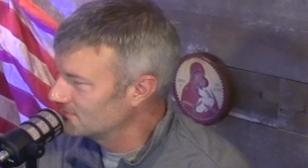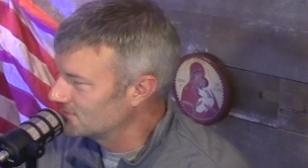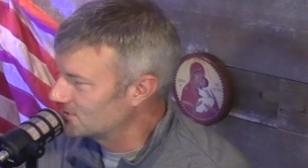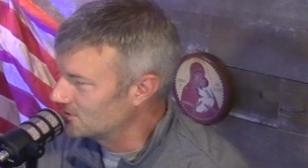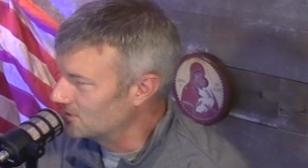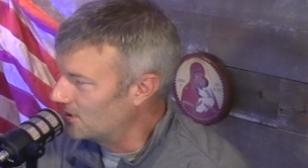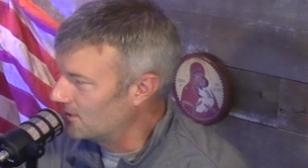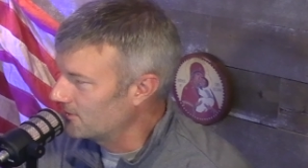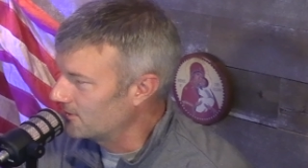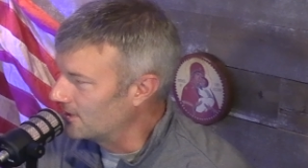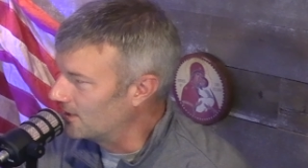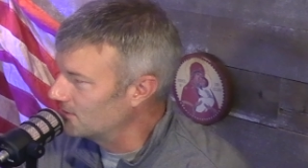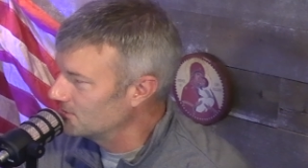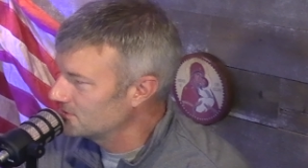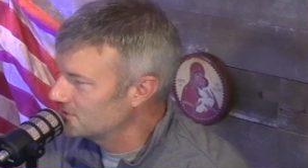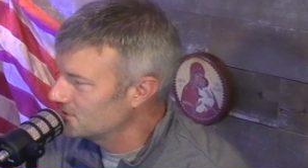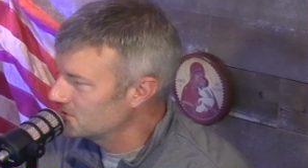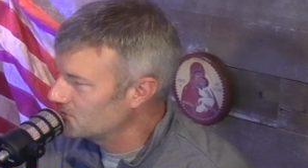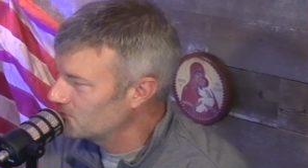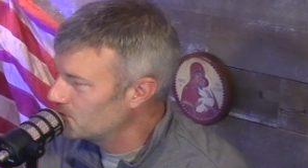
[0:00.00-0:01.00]
saw
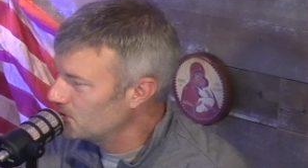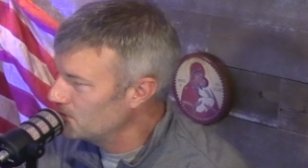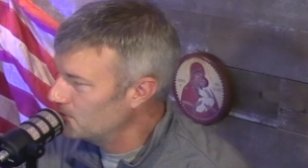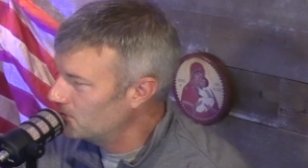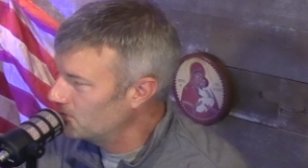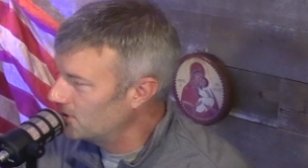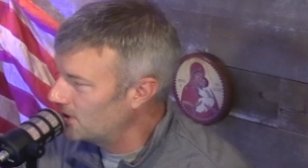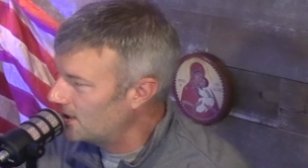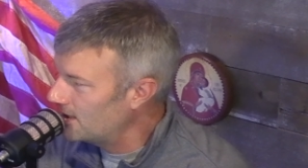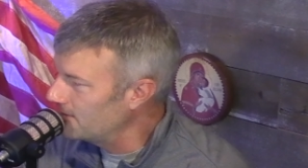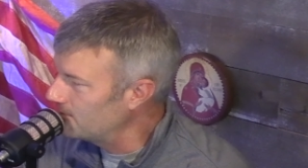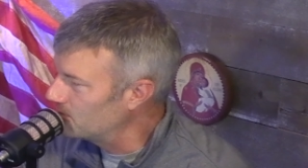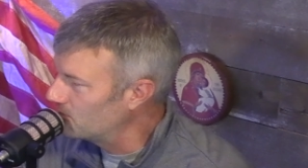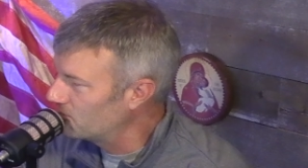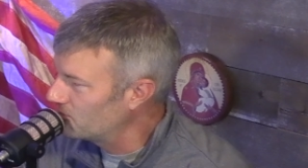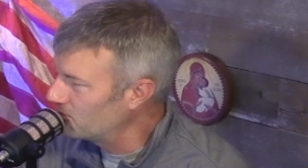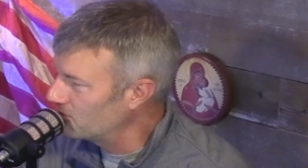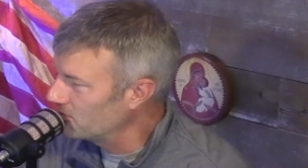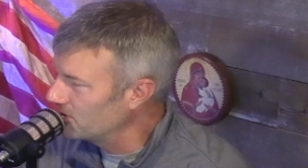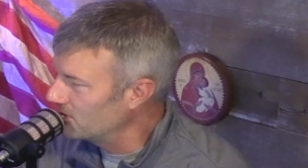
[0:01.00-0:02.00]
thousands of people die
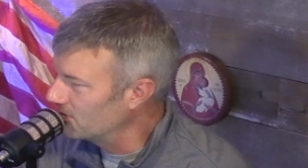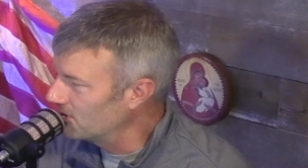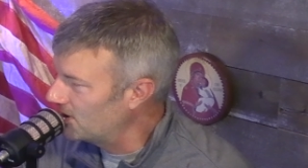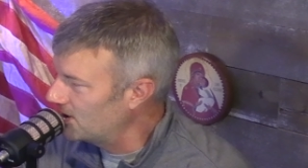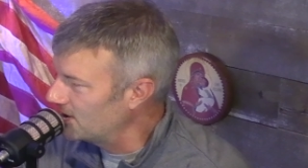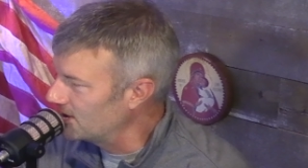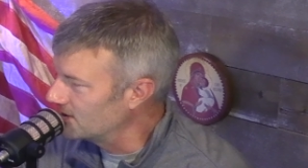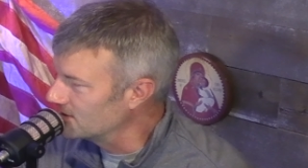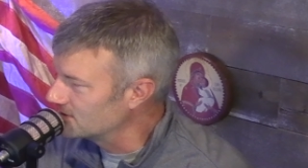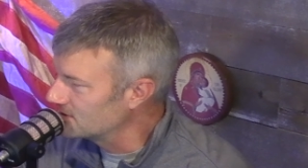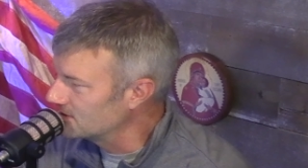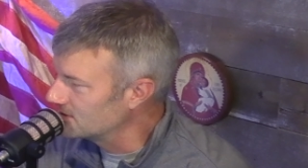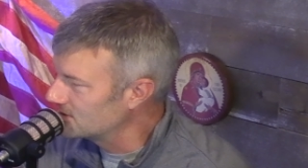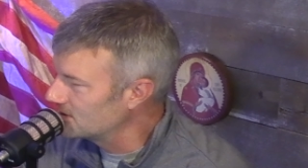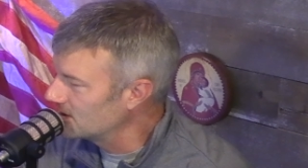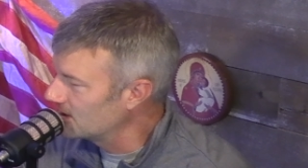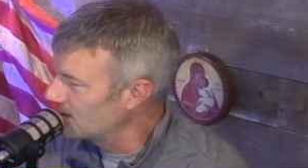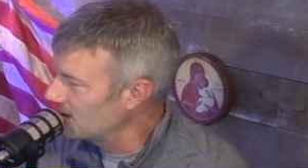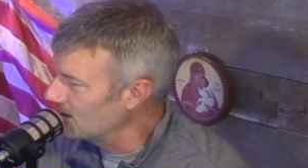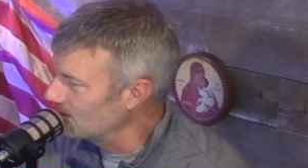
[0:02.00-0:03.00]
before your eyes as
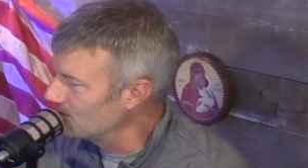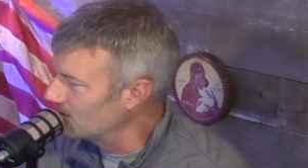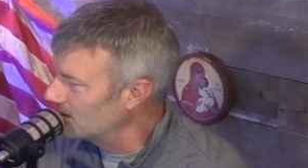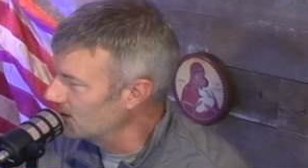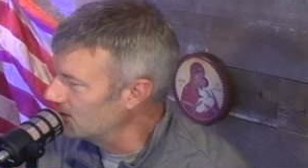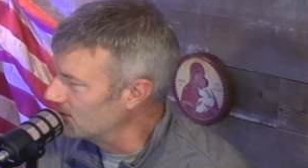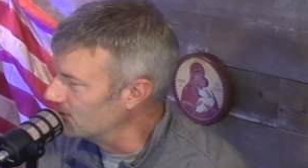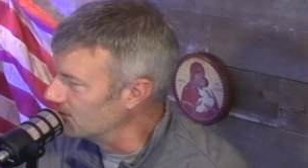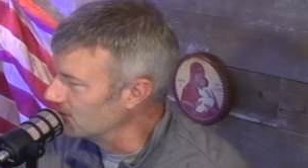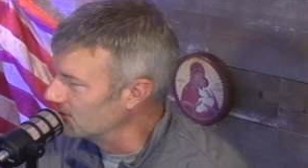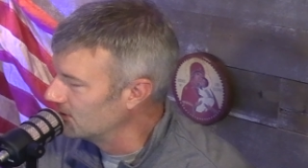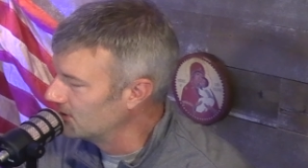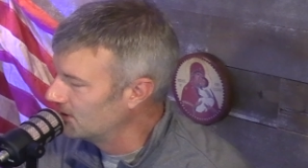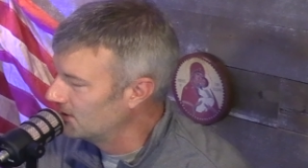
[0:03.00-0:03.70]
they came down.